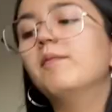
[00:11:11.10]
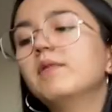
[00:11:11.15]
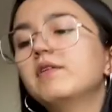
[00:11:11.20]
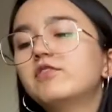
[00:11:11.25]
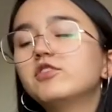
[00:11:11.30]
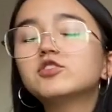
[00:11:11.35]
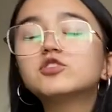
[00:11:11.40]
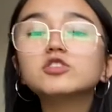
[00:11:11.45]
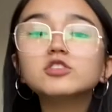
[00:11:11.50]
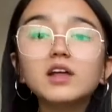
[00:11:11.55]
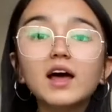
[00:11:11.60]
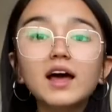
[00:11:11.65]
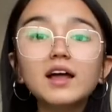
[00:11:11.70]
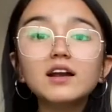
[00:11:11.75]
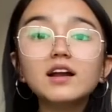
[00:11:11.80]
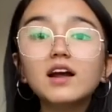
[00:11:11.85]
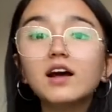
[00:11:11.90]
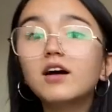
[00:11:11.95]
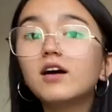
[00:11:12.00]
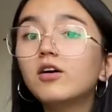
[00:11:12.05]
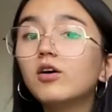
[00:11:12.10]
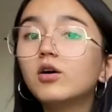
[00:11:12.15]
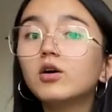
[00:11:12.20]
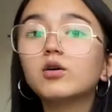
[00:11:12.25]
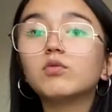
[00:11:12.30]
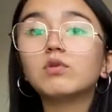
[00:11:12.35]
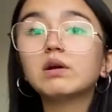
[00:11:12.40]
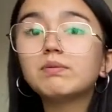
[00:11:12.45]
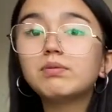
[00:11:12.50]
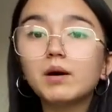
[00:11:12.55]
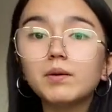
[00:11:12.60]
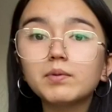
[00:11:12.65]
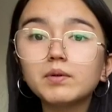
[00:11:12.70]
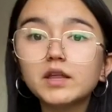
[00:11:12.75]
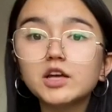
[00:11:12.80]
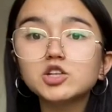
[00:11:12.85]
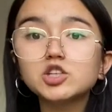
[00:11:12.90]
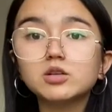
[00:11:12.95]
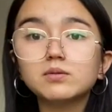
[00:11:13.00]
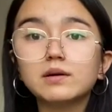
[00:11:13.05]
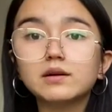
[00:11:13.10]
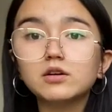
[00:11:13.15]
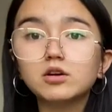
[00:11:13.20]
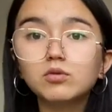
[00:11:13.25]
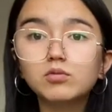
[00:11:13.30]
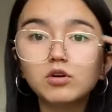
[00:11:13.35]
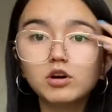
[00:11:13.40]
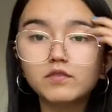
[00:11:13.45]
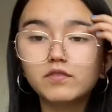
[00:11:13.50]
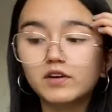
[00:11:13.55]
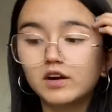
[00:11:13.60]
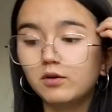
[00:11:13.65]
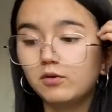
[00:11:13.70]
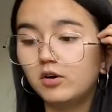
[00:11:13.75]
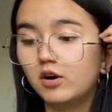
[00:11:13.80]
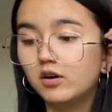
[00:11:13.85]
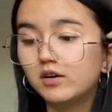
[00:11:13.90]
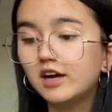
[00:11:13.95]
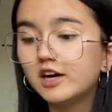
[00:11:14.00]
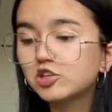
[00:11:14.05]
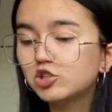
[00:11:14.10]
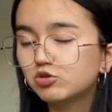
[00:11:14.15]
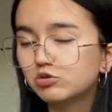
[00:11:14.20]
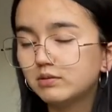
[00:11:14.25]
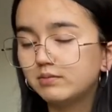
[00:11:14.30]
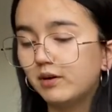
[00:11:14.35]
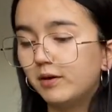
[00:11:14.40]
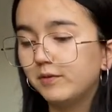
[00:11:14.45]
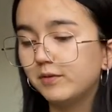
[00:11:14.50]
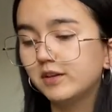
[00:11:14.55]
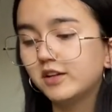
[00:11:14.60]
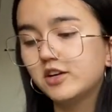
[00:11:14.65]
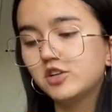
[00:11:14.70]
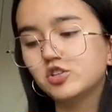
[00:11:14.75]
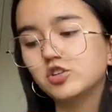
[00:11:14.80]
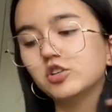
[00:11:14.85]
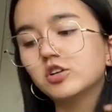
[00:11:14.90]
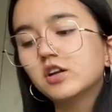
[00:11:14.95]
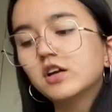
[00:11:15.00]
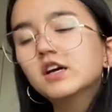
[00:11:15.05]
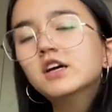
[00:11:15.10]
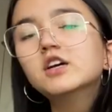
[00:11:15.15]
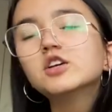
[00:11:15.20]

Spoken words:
If you do that, repopulation might not work very well, natural repopulation.